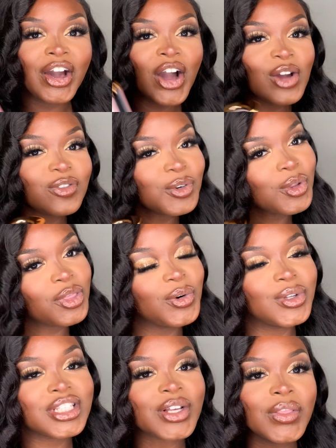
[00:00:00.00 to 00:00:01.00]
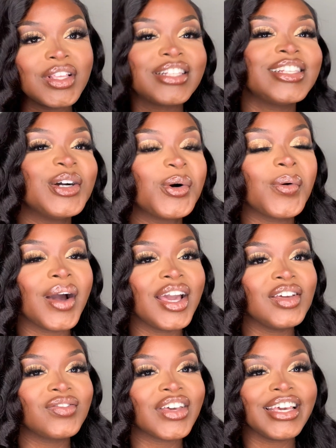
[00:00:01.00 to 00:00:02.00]
overall thoughts on the
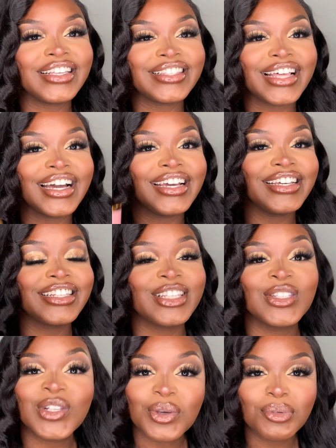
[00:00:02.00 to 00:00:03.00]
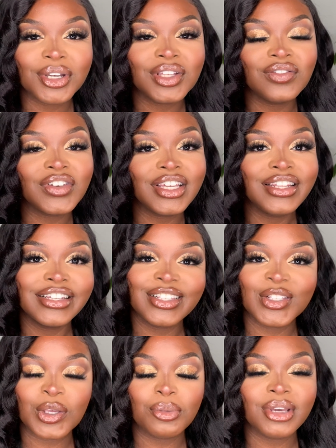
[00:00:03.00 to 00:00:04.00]
Silkwave is that it is super convenient,
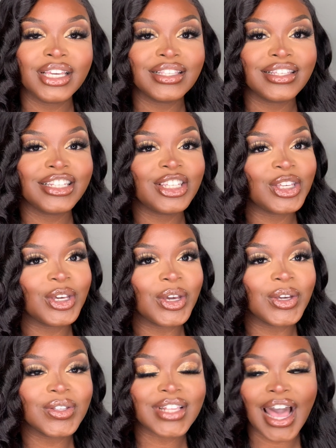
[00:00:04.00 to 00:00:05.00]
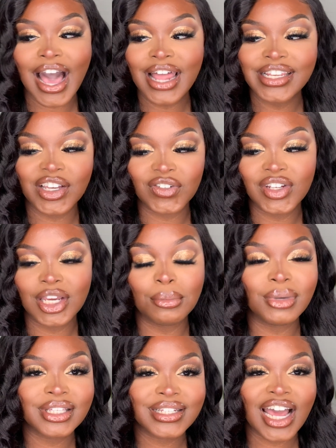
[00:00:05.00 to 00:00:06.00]
super easy to use, and definitely a
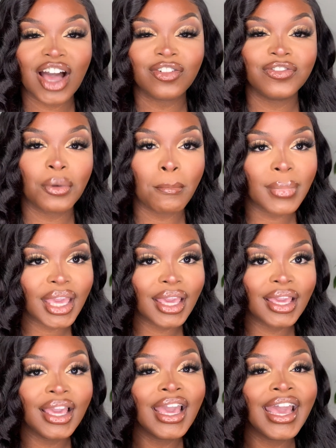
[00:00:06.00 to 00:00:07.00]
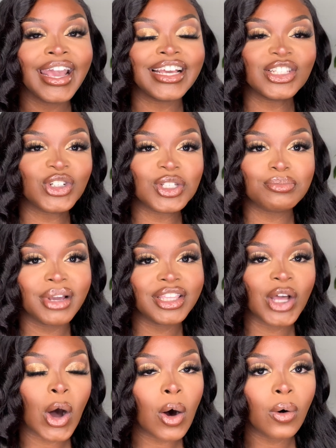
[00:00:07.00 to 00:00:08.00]
must-have for me. It's just made
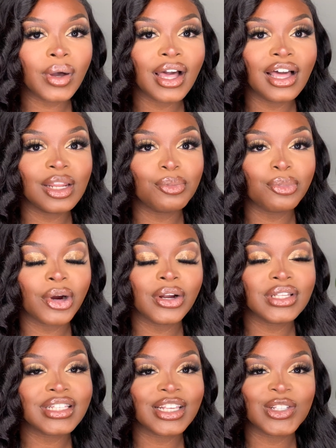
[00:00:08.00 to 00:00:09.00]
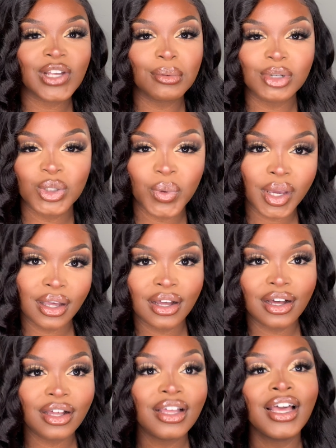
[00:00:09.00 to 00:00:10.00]
the whole curling process so much
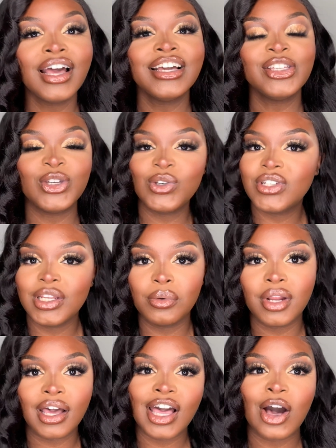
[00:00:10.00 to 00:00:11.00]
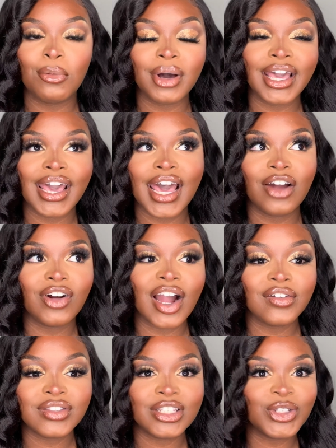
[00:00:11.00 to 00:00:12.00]
quicker. Usually when I curl my hair, I
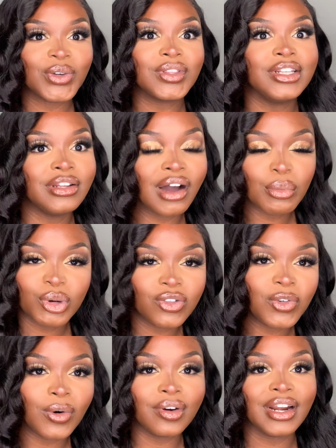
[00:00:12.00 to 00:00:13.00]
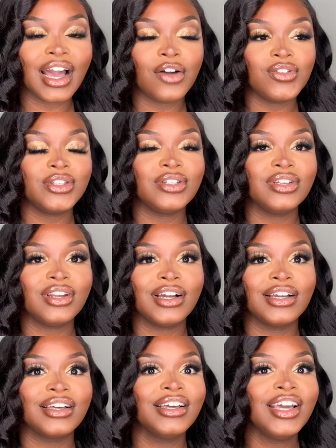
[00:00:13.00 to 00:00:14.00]
have to do it the night before and I have to do it
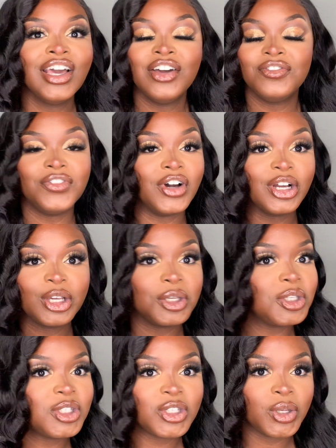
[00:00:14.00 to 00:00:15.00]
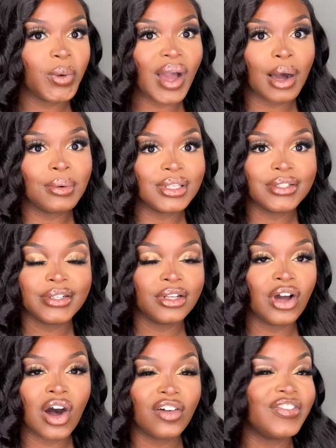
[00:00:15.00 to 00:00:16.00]
like for a good 2 hours,
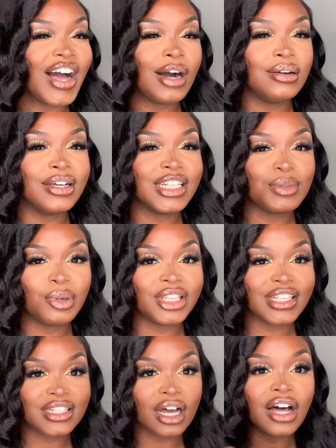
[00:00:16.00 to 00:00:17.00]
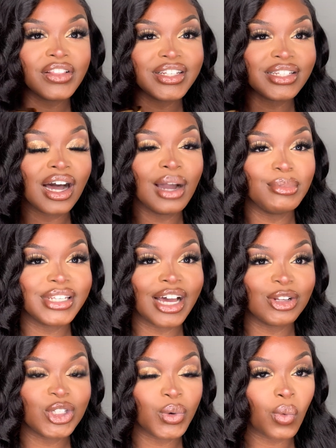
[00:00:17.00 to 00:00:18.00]
2.5 hours, but this cut the time
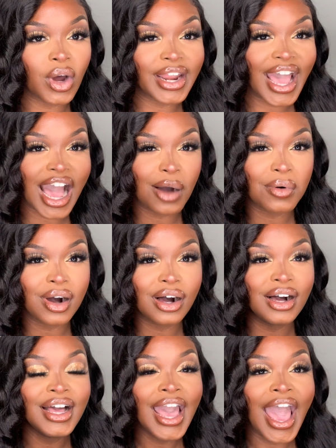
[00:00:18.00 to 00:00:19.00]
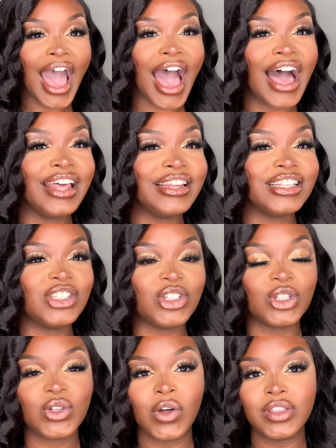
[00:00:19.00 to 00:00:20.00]
down to 1 hour, and it's
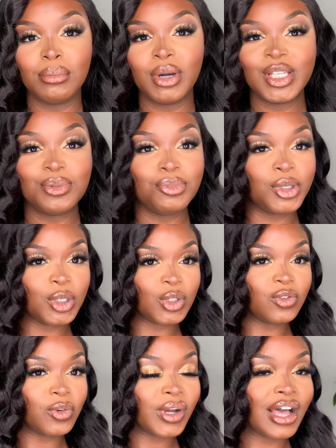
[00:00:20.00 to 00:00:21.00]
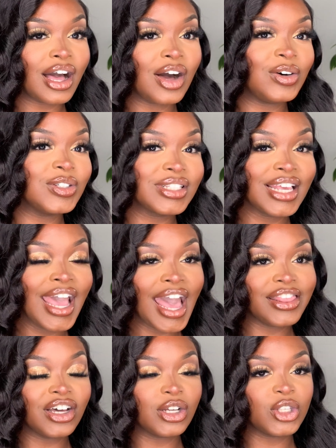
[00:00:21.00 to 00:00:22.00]
just got the most beautiful curls
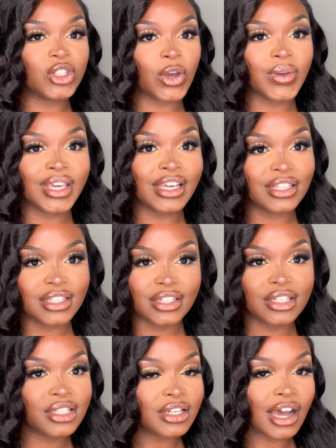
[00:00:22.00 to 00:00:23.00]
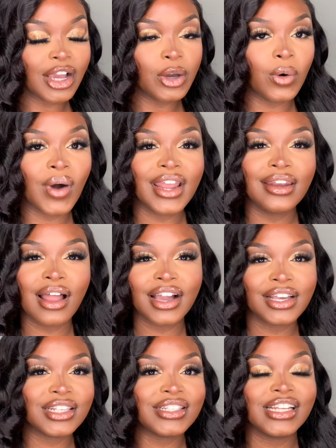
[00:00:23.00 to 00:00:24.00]
that are so easy to style. And like
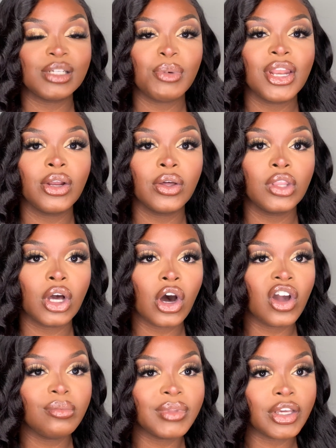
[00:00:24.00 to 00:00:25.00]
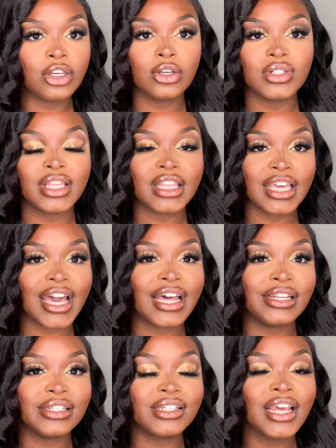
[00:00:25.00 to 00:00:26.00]
I said, depending on the comb that you use at the
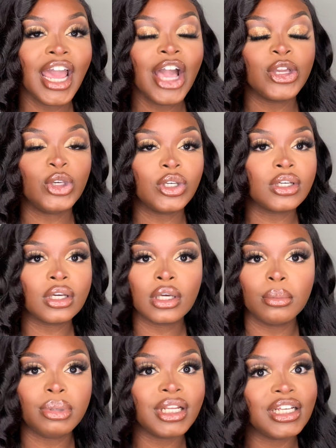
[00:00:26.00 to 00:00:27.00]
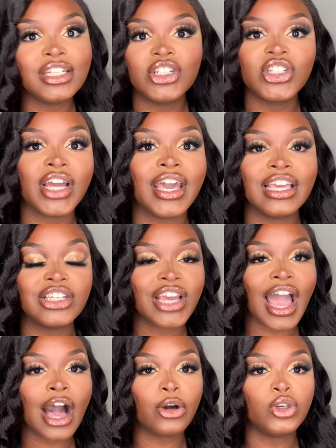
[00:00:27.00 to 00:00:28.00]
end, you can completely change
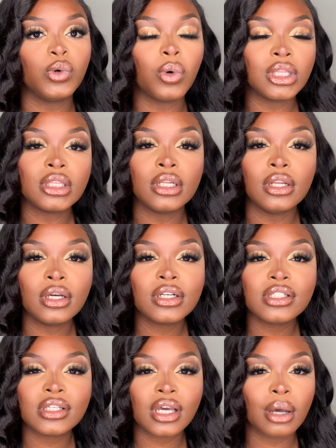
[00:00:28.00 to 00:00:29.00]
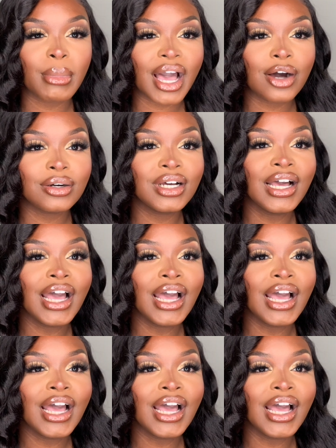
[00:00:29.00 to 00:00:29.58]
how you want the look to come out.